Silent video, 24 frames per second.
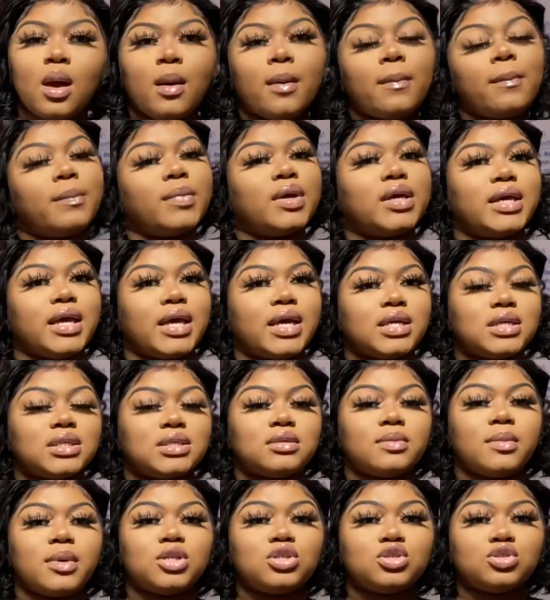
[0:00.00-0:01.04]
But yes,
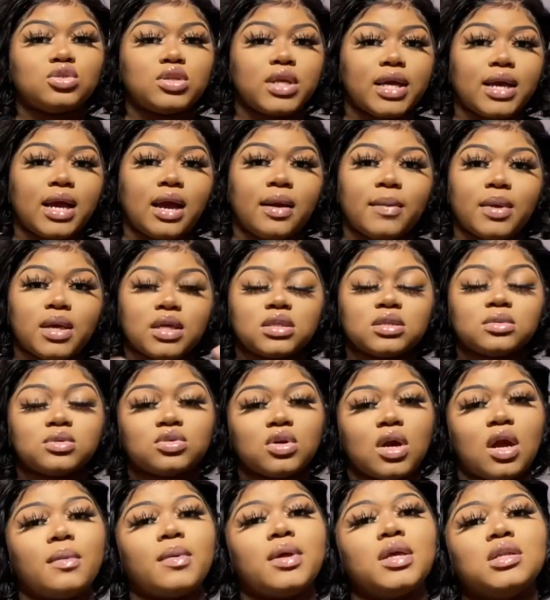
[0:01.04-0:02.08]
make sure you like, comment, and
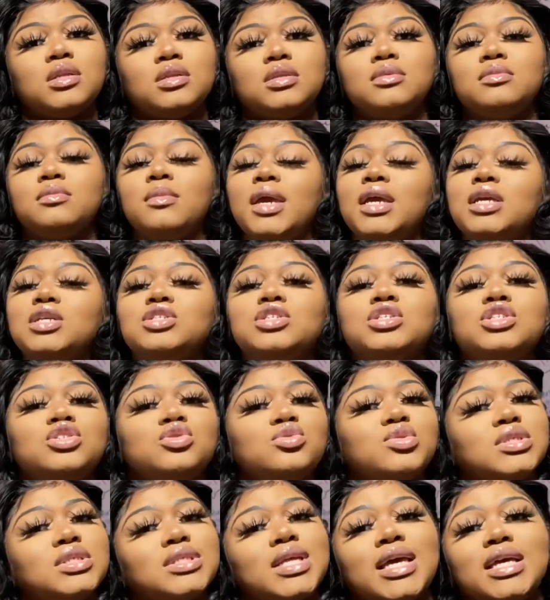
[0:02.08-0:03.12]
subscribe, and make sure that you
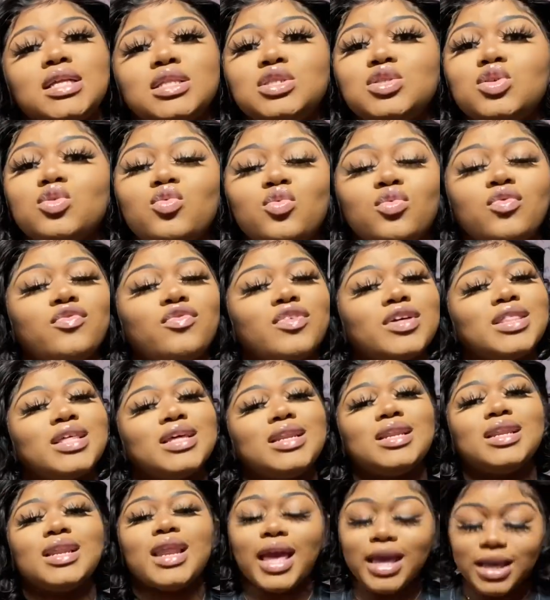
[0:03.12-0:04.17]
stay tuned for the
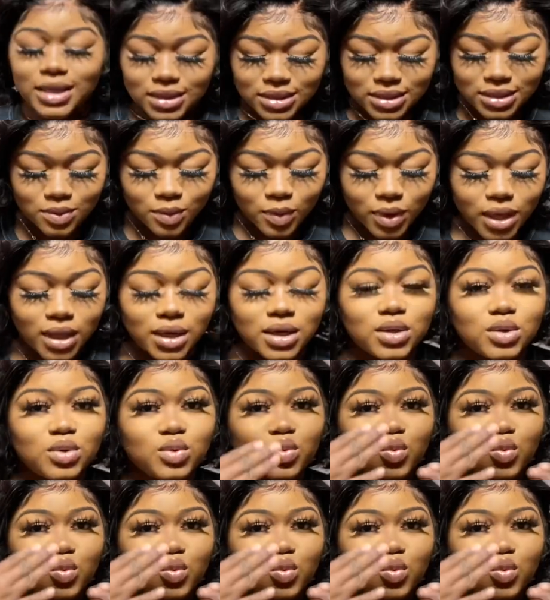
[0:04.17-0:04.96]
next one.